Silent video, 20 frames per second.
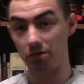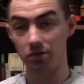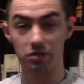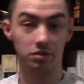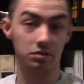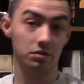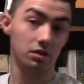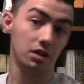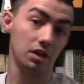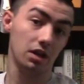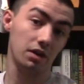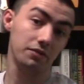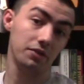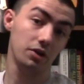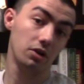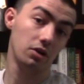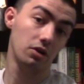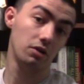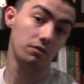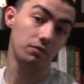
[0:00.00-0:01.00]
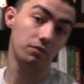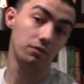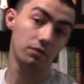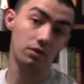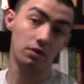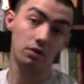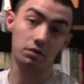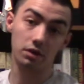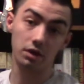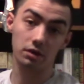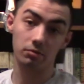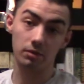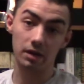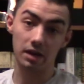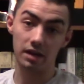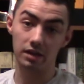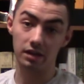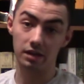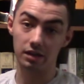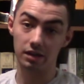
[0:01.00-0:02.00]
you know, a lot of y'all have already
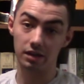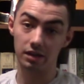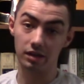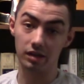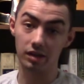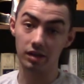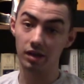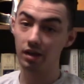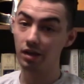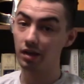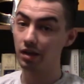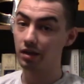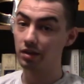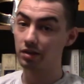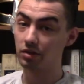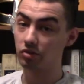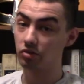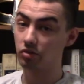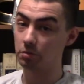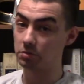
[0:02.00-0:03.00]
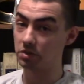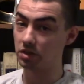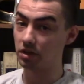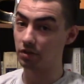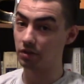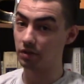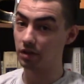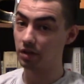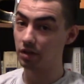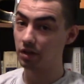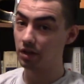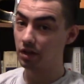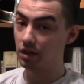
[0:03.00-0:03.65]
read in the description area.